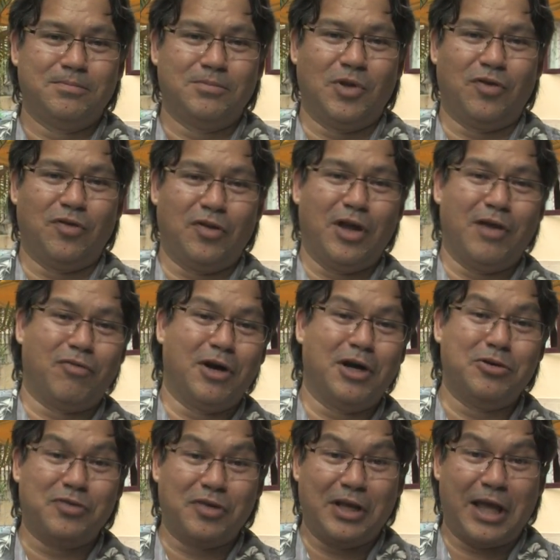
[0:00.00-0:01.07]
This is Dave
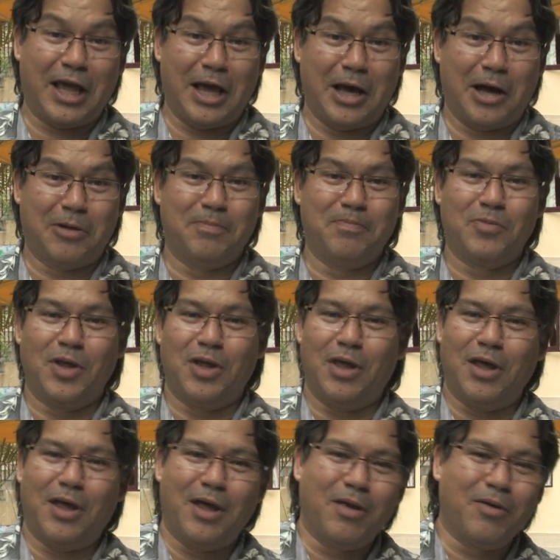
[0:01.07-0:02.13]
Rogers in KL,
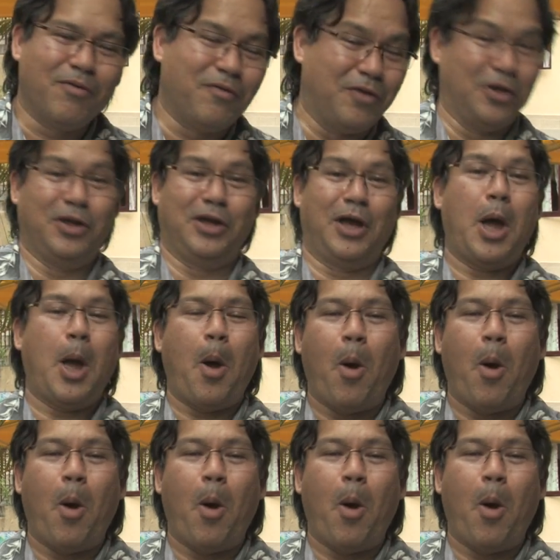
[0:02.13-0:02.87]
feeling